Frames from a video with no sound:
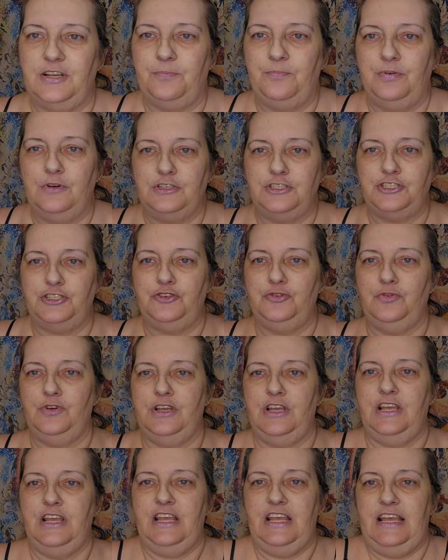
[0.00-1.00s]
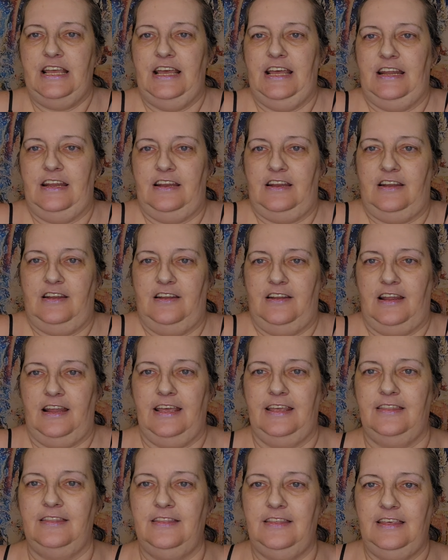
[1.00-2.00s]
to push you in
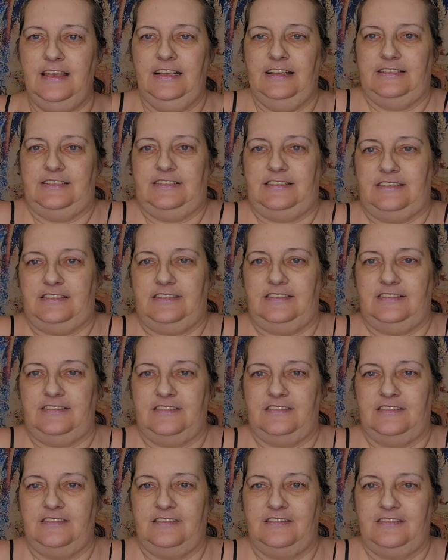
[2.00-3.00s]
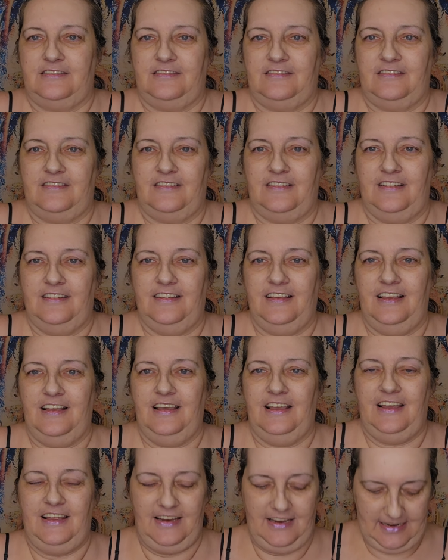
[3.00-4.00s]
like this.
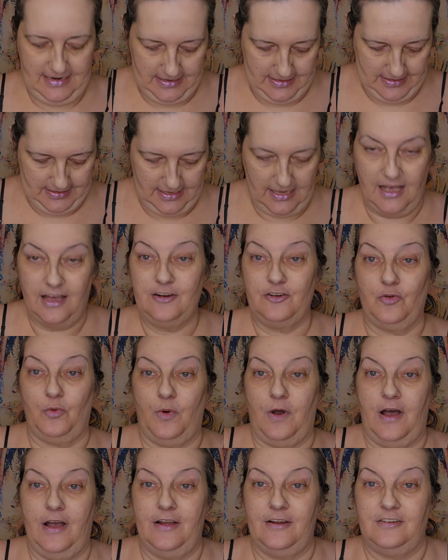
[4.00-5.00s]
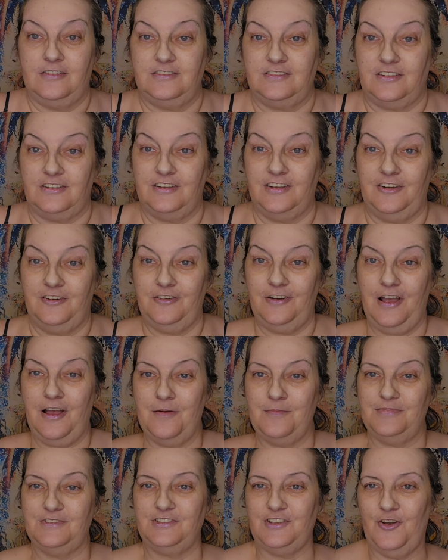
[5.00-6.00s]
And the underwires are
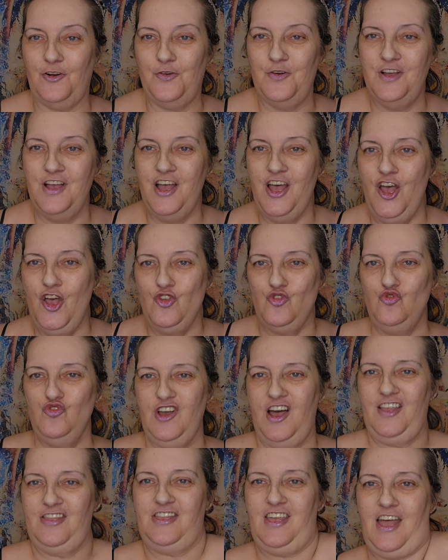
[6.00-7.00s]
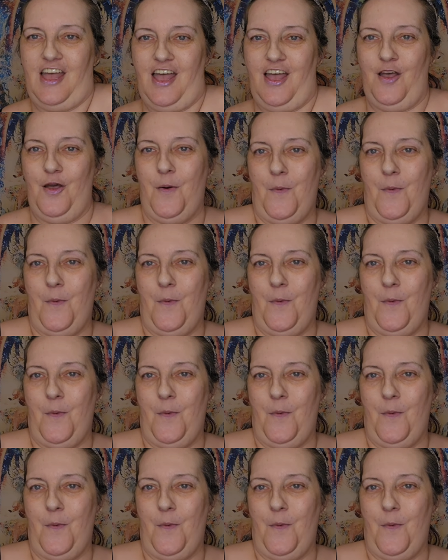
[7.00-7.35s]
up. So you got that